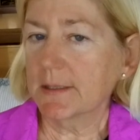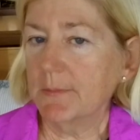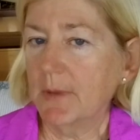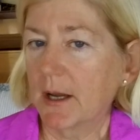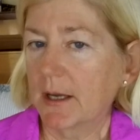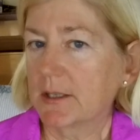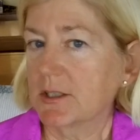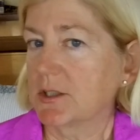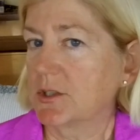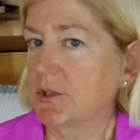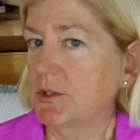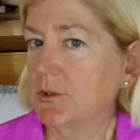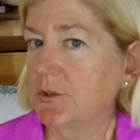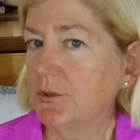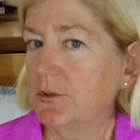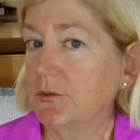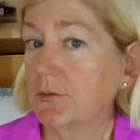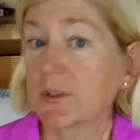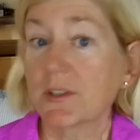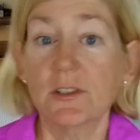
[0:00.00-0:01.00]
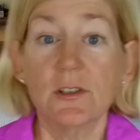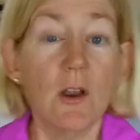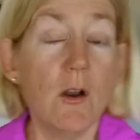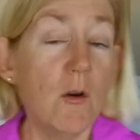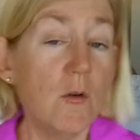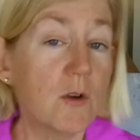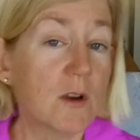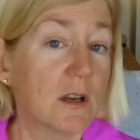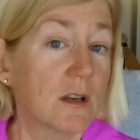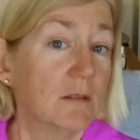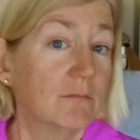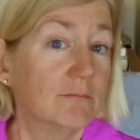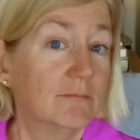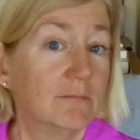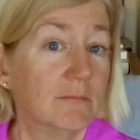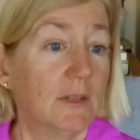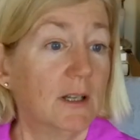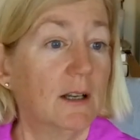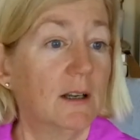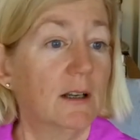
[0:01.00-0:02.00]
mug to soak
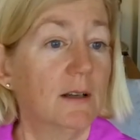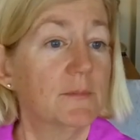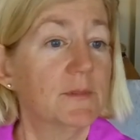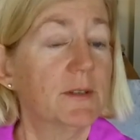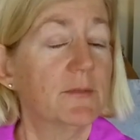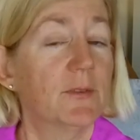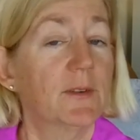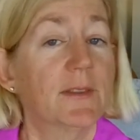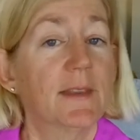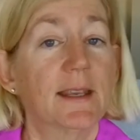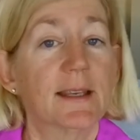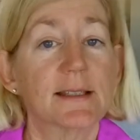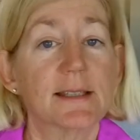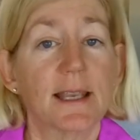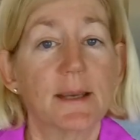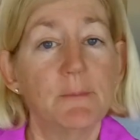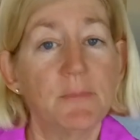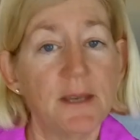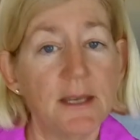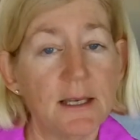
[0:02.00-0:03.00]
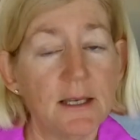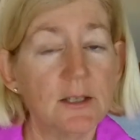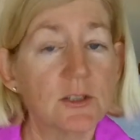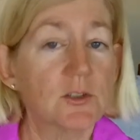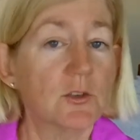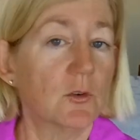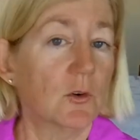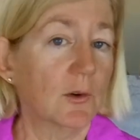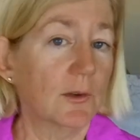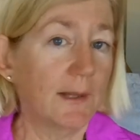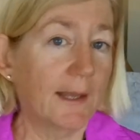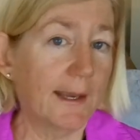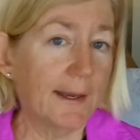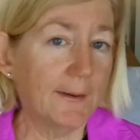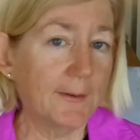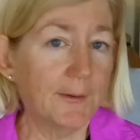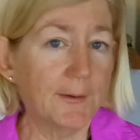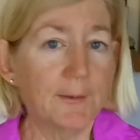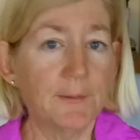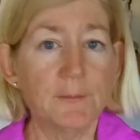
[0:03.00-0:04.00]
different things like beans or
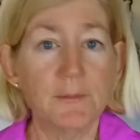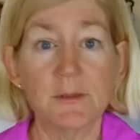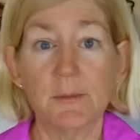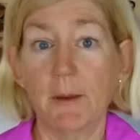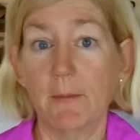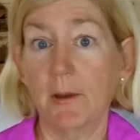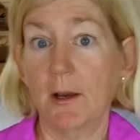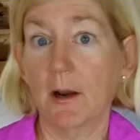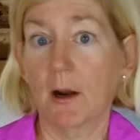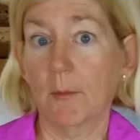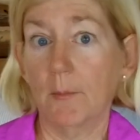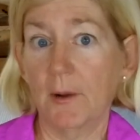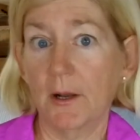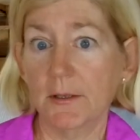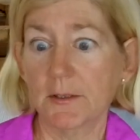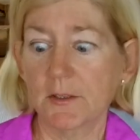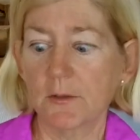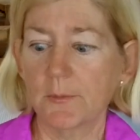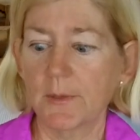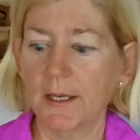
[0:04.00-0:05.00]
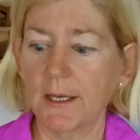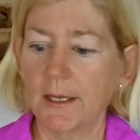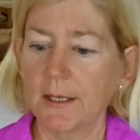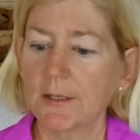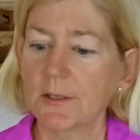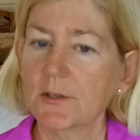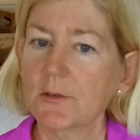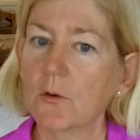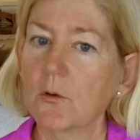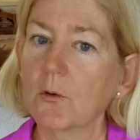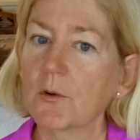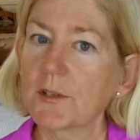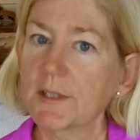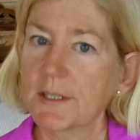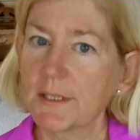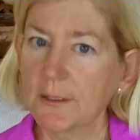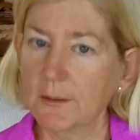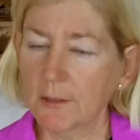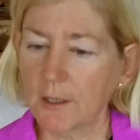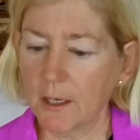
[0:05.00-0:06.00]
legumes, maybe garbanzo beans or
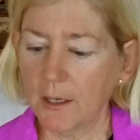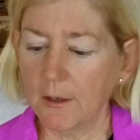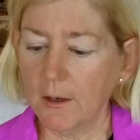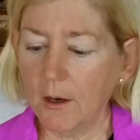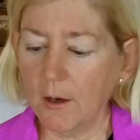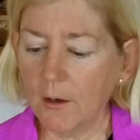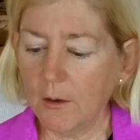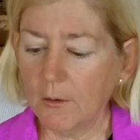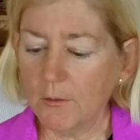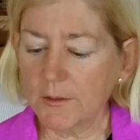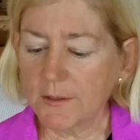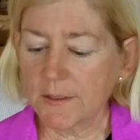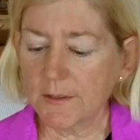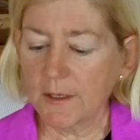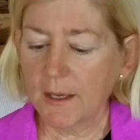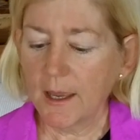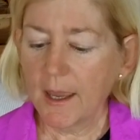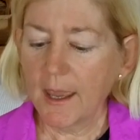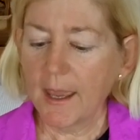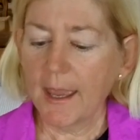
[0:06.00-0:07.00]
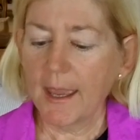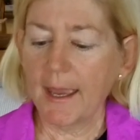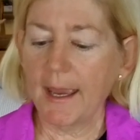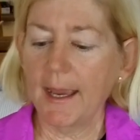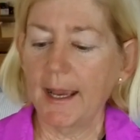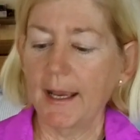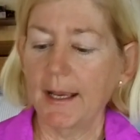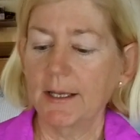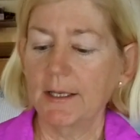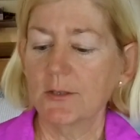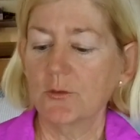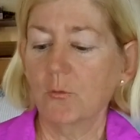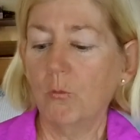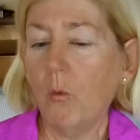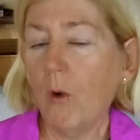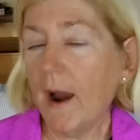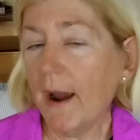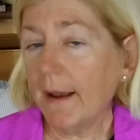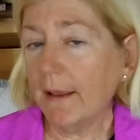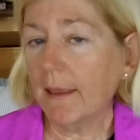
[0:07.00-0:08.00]
steel cut oats. And
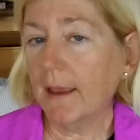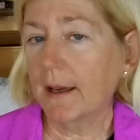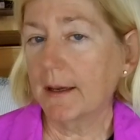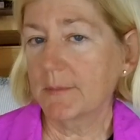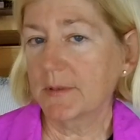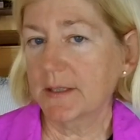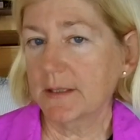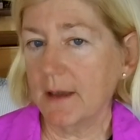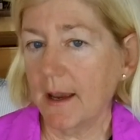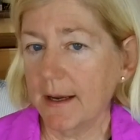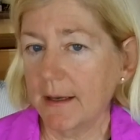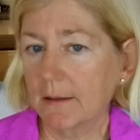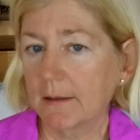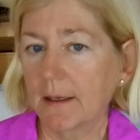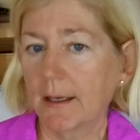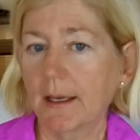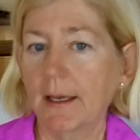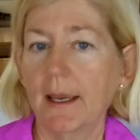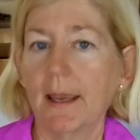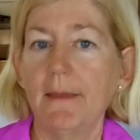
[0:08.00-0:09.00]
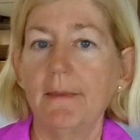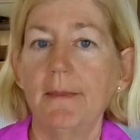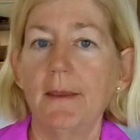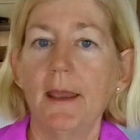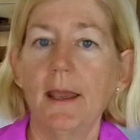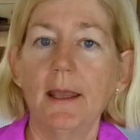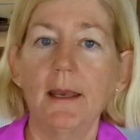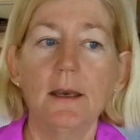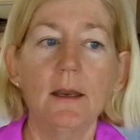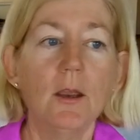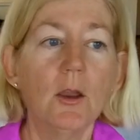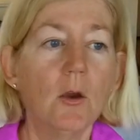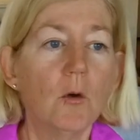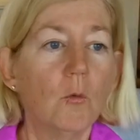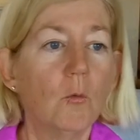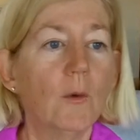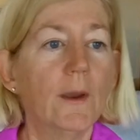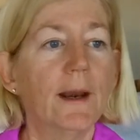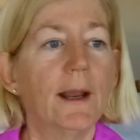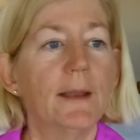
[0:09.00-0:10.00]
while I'm cycling, and then
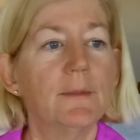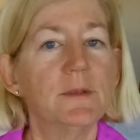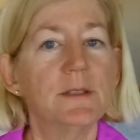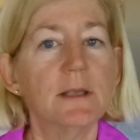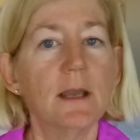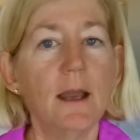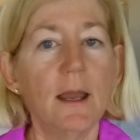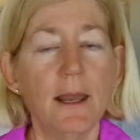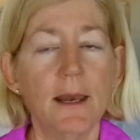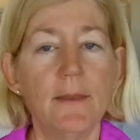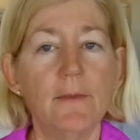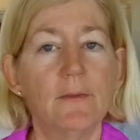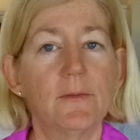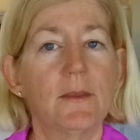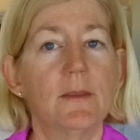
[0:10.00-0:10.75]
when I'm done,